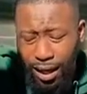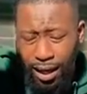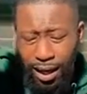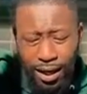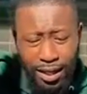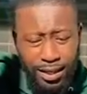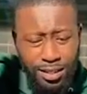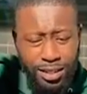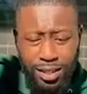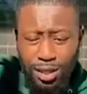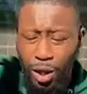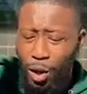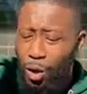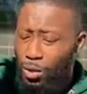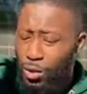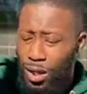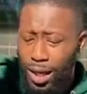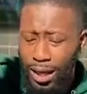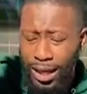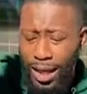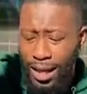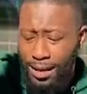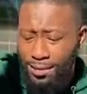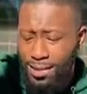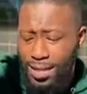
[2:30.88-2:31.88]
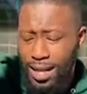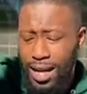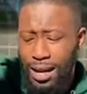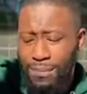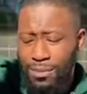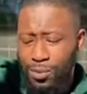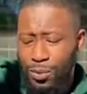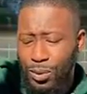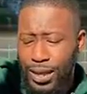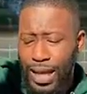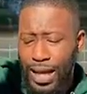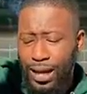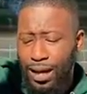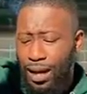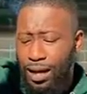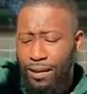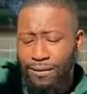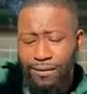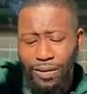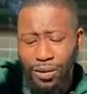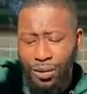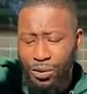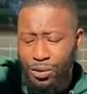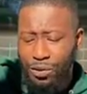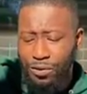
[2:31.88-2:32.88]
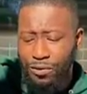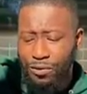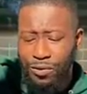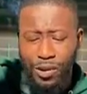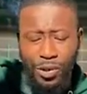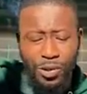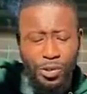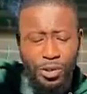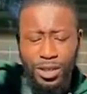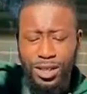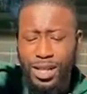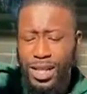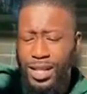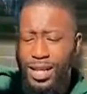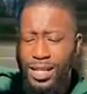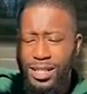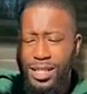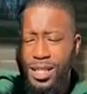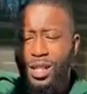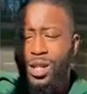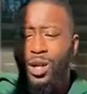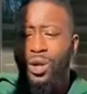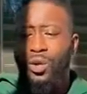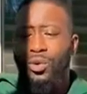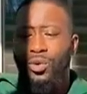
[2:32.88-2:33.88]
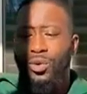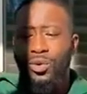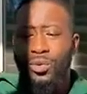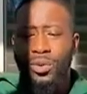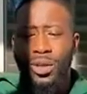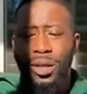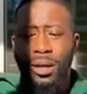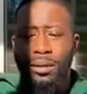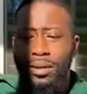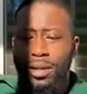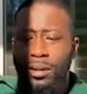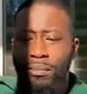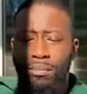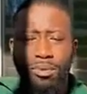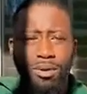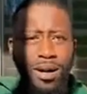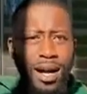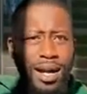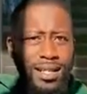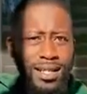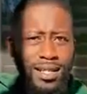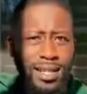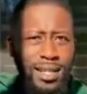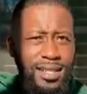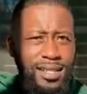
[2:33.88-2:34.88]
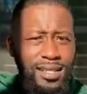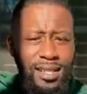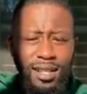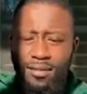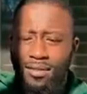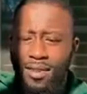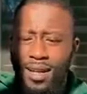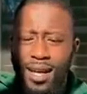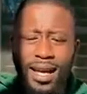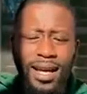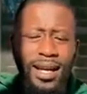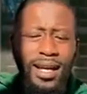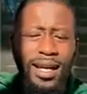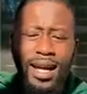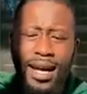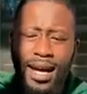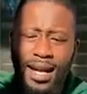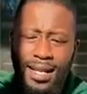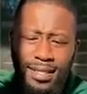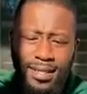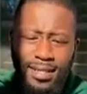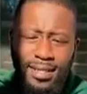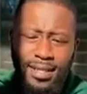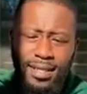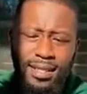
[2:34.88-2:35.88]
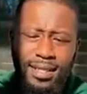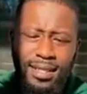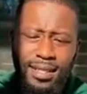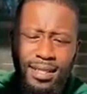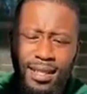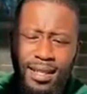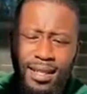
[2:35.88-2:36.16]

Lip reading: So a lot of times with that unfiltered version, it doesn't go through the process of constant